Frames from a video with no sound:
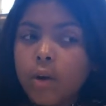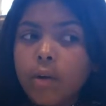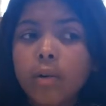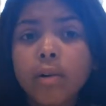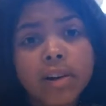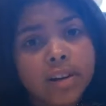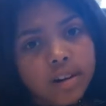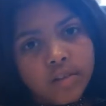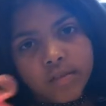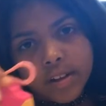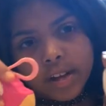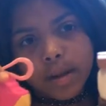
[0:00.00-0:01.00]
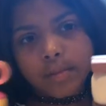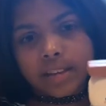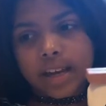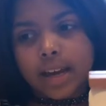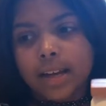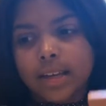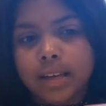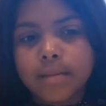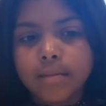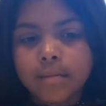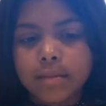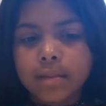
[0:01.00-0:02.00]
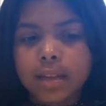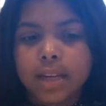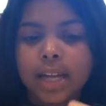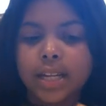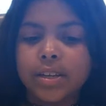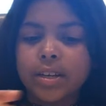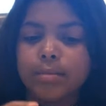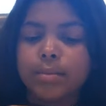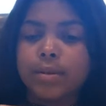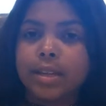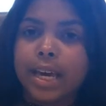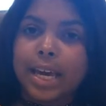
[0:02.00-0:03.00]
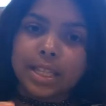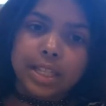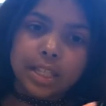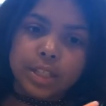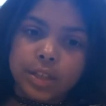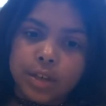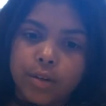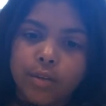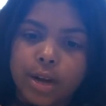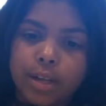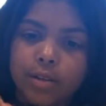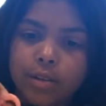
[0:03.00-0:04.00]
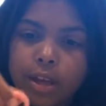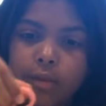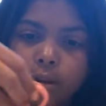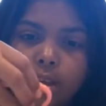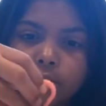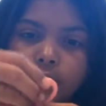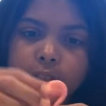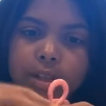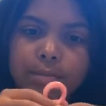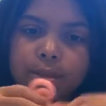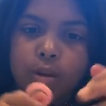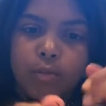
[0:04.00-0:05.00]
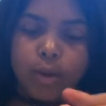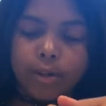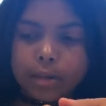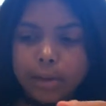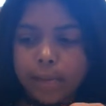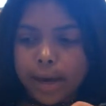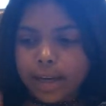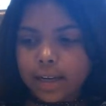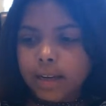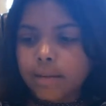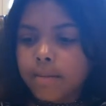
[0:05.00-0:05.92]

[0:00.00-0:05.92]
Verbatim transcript: or you can fill it up with candy and you can both hang these two and they're like one of those clips that are really made.